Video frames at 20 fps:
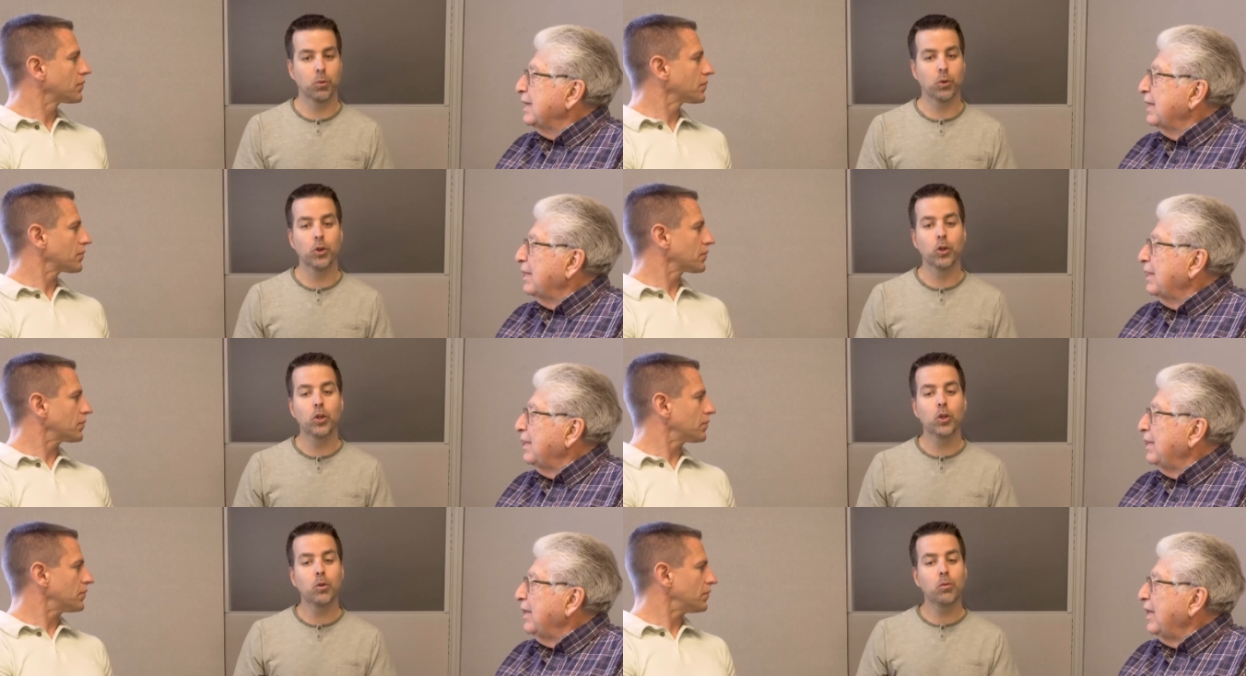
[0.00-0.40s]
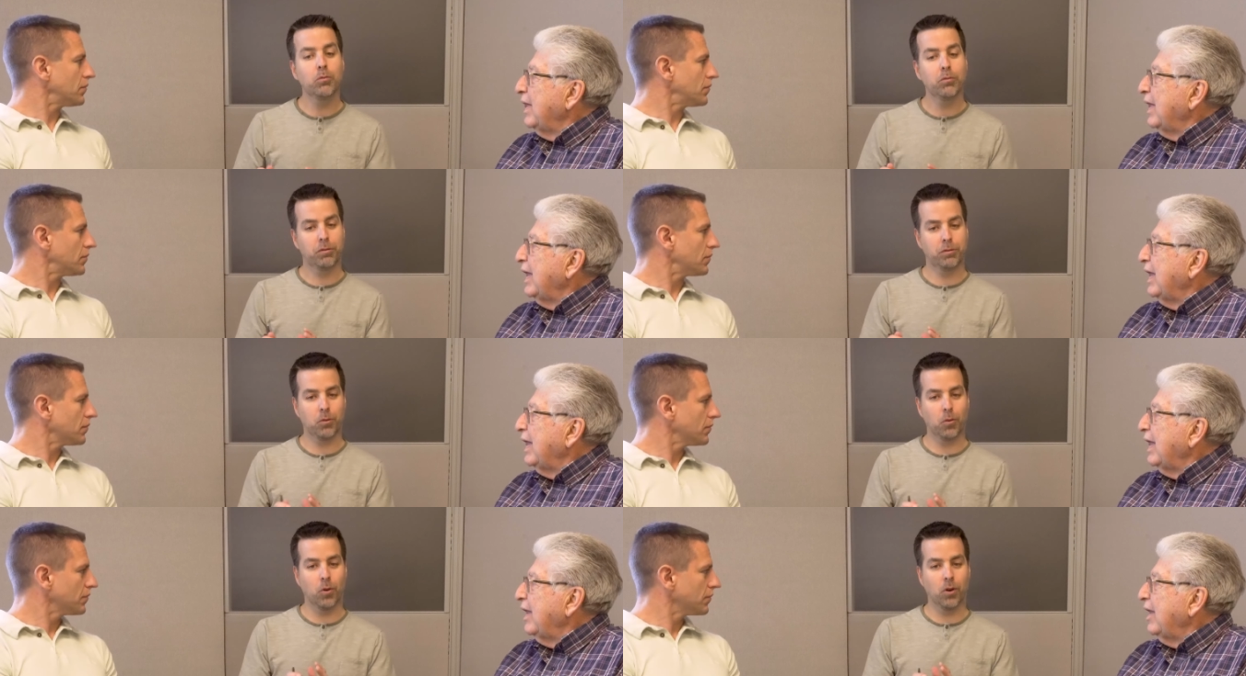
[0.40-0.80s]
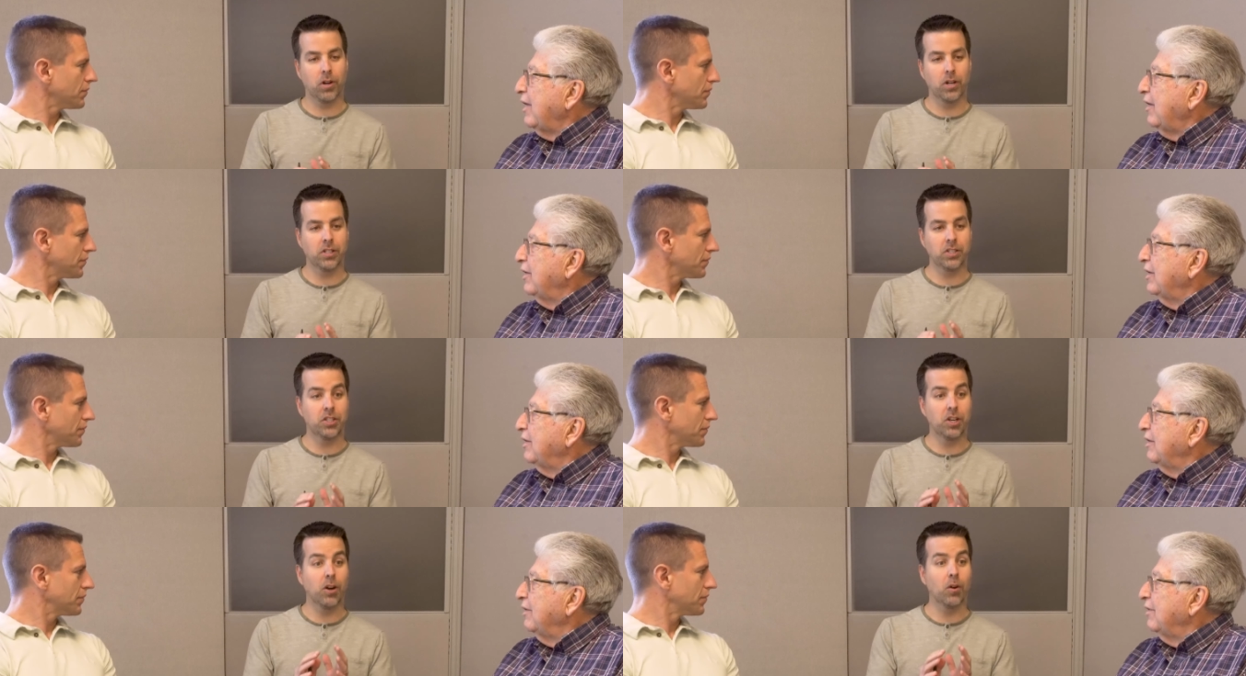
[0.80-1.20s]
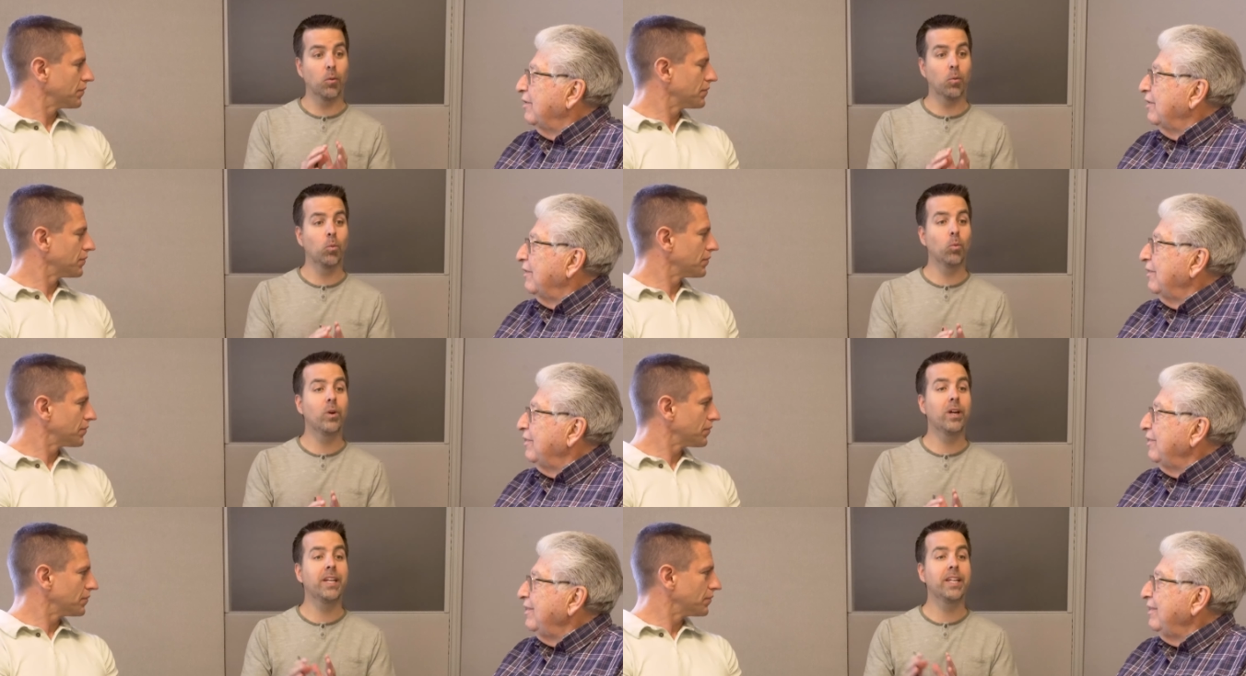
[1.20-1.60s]
Speaker 1: room for
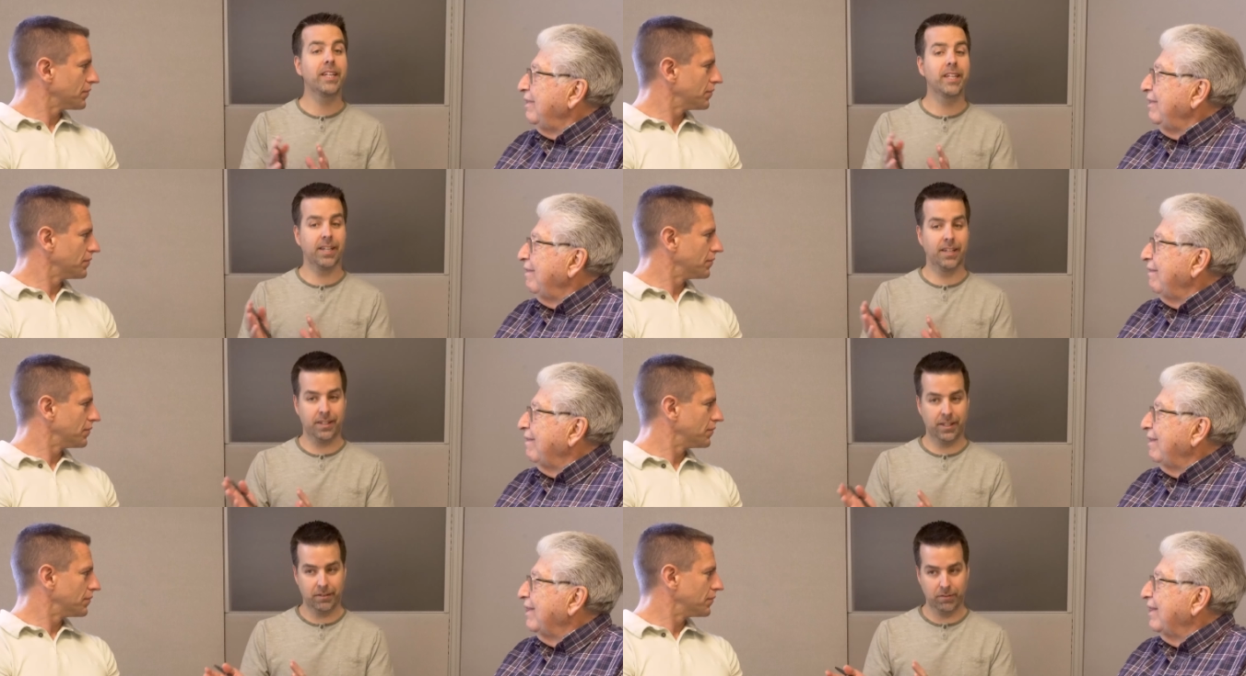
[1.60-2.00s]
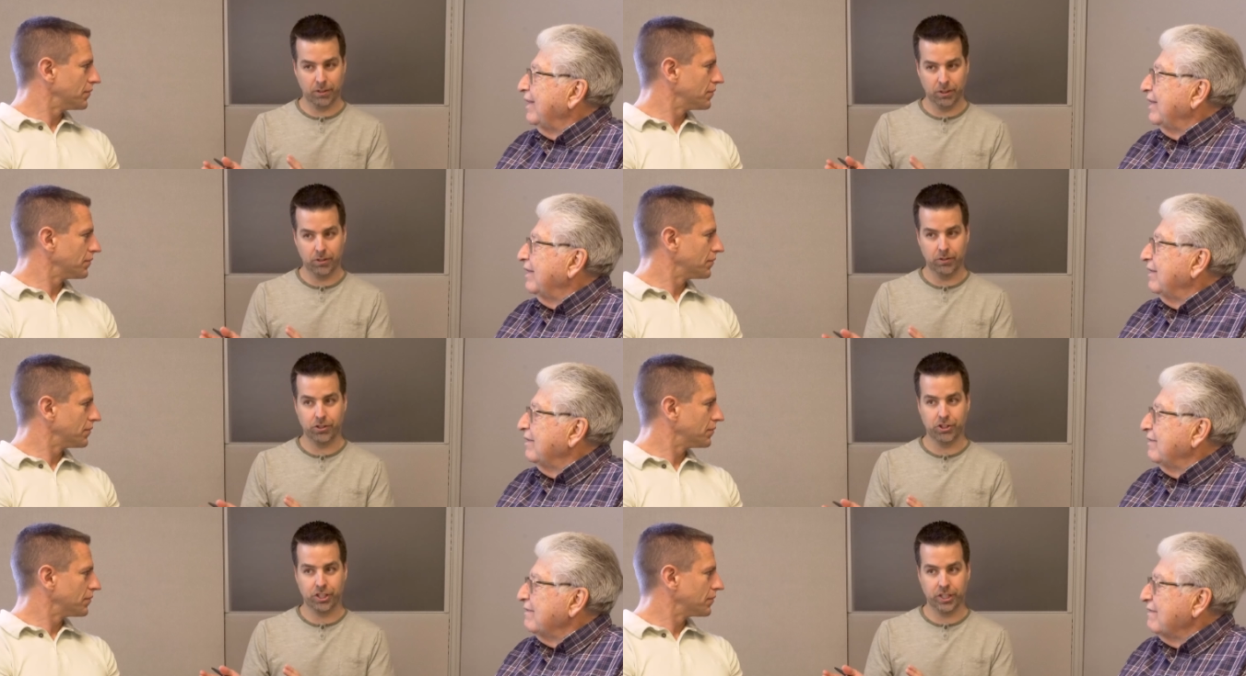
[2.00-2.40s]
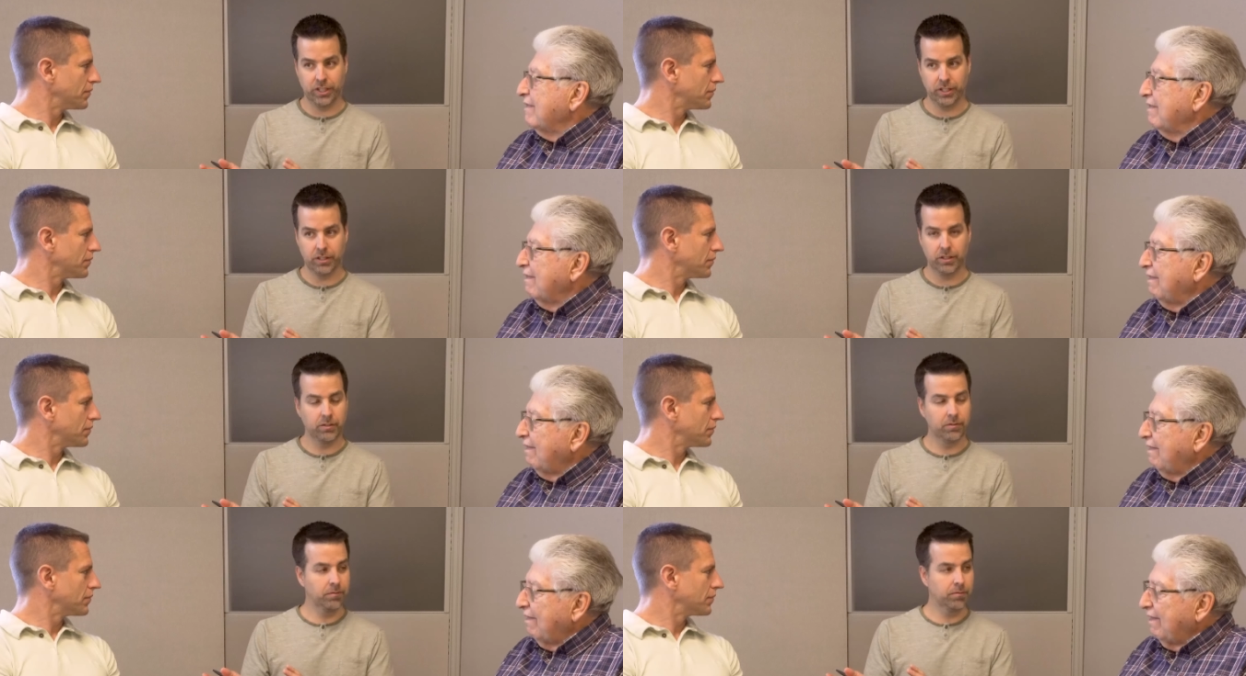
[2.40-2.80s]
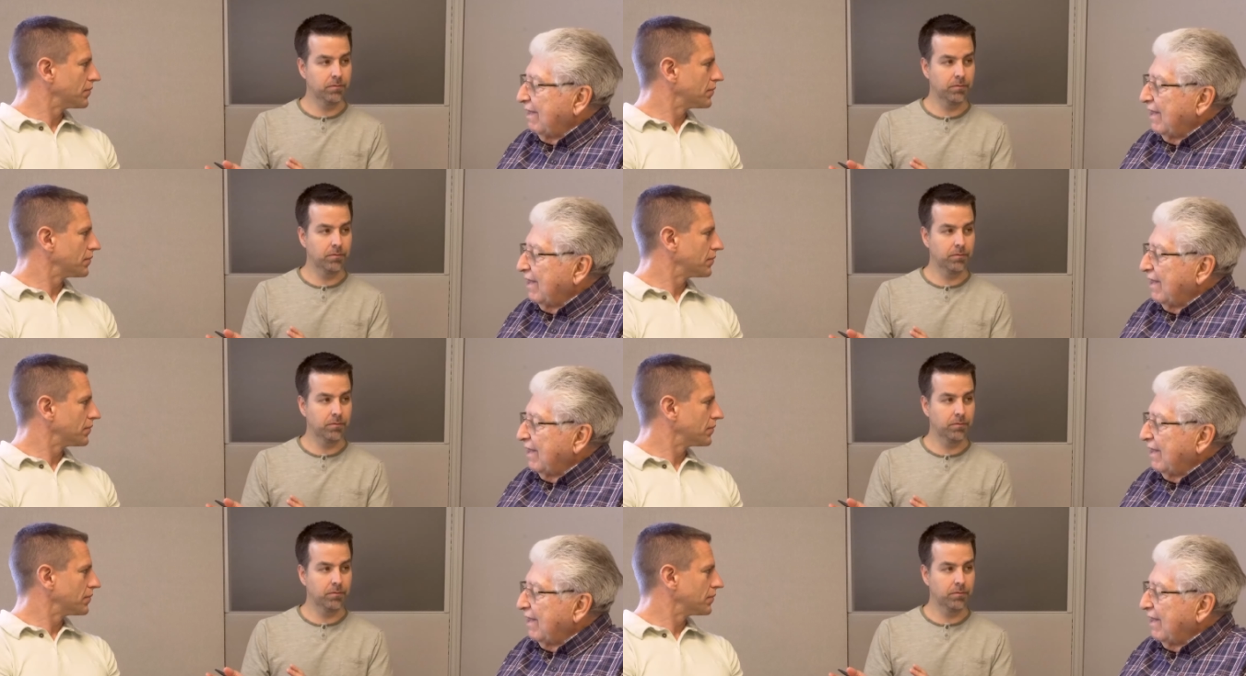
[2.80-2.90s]
Darwinian evolution